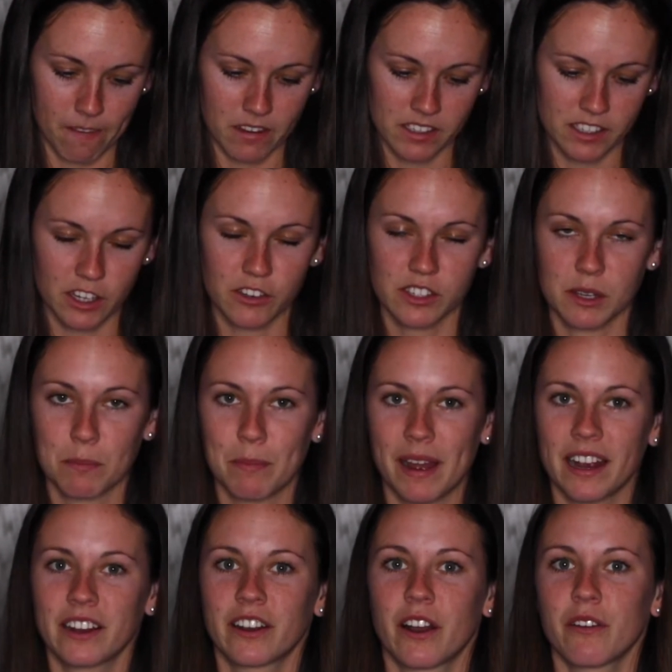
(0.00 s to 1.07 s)
So some
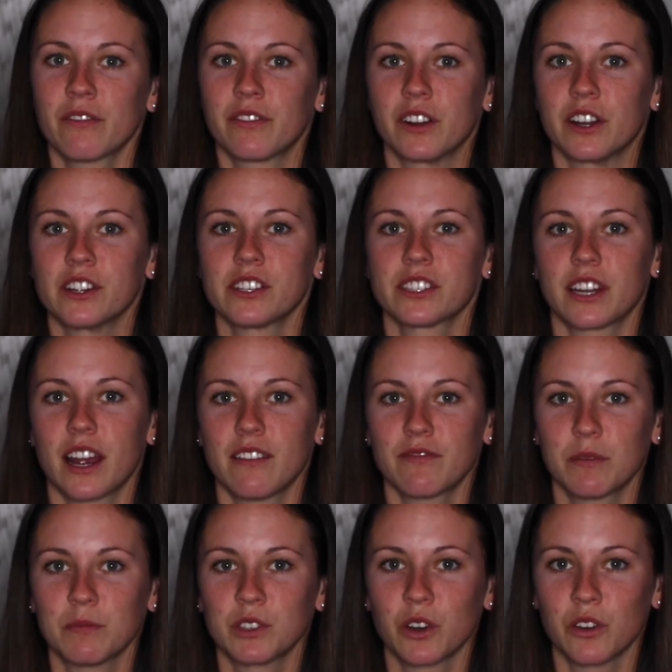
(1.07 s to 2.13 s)
background first. I'm
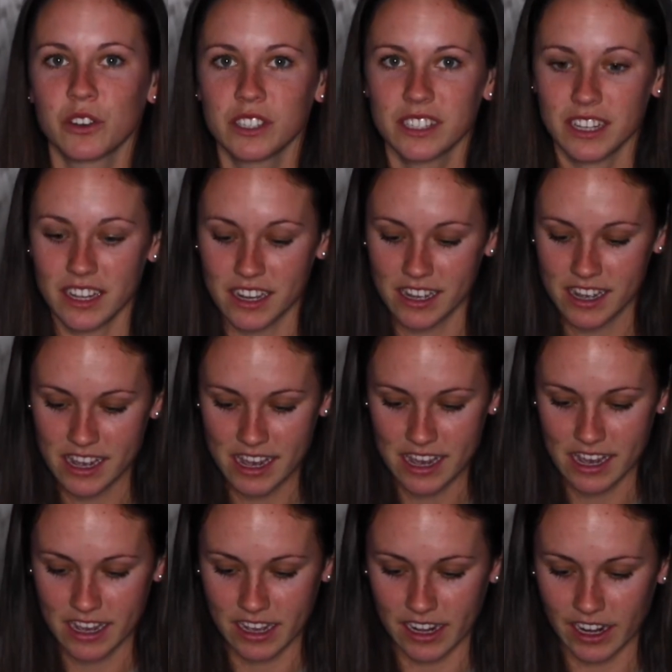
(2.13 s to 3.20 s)
from Tulsa,
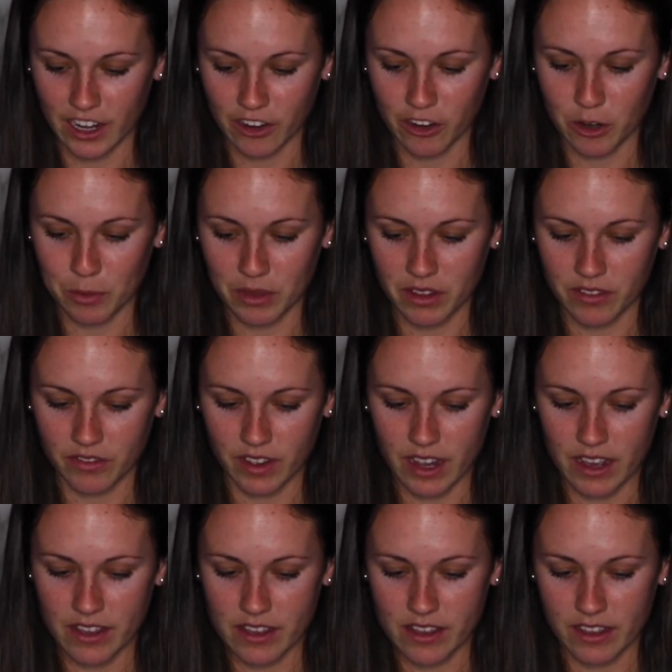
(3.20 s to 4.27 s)
and I grew up in the
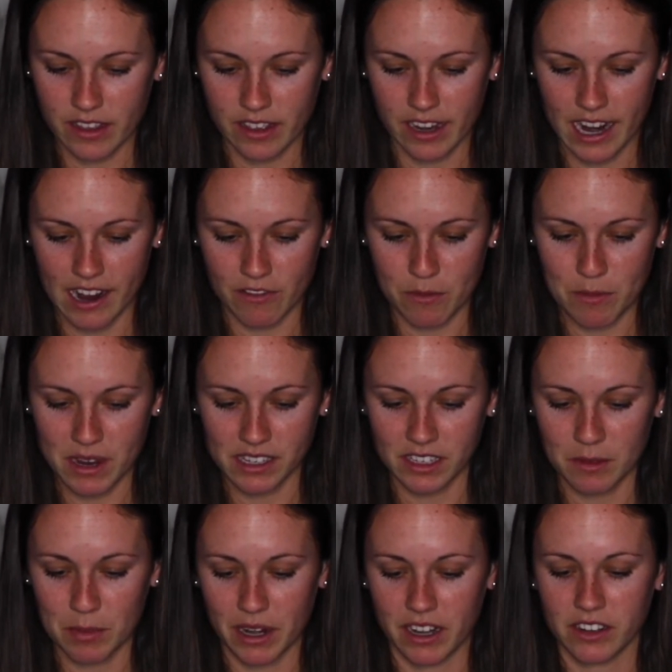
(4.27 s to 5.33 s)
faith. I have
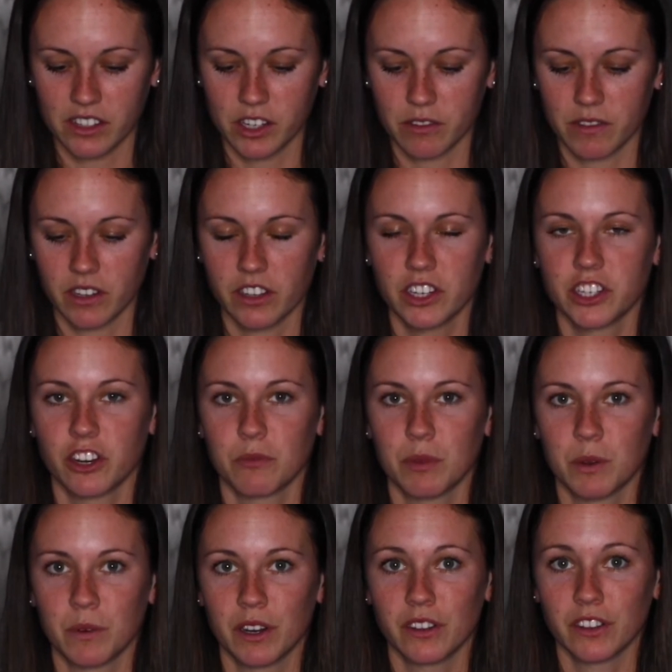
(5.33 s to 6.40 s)
amazing parents who really showed
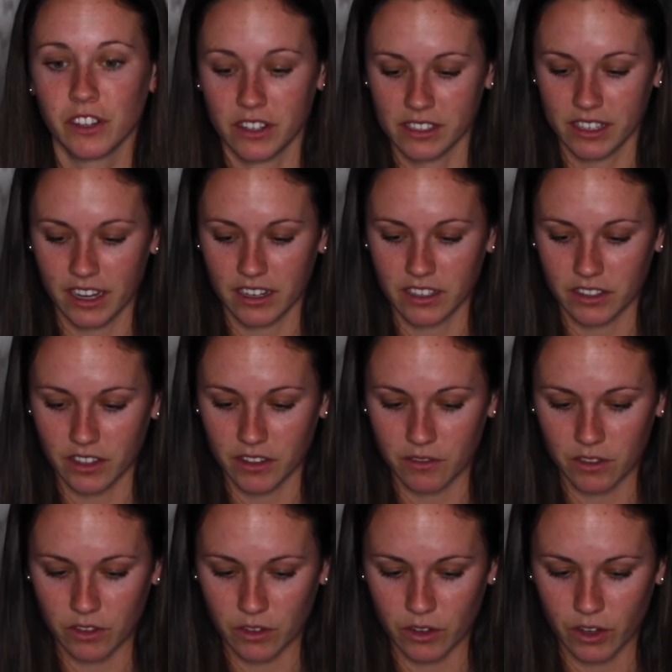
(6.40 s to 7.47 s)
me what it looks like to love
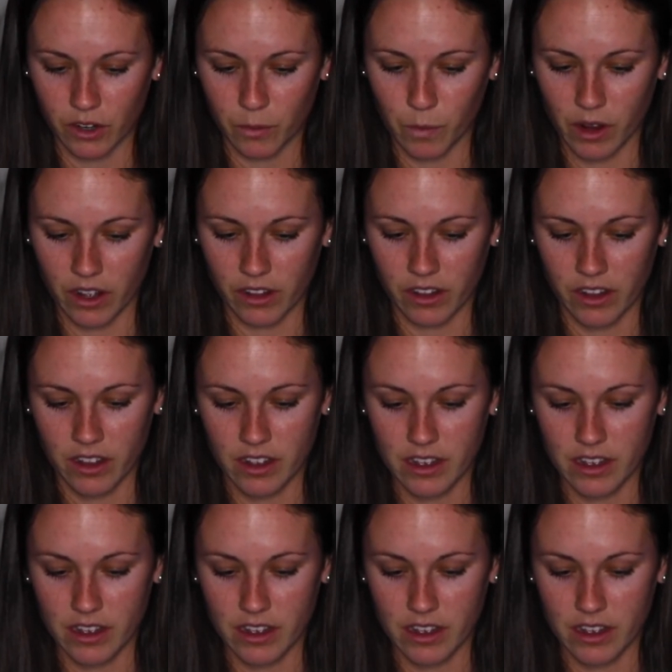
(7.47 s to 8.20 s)
the Lord well.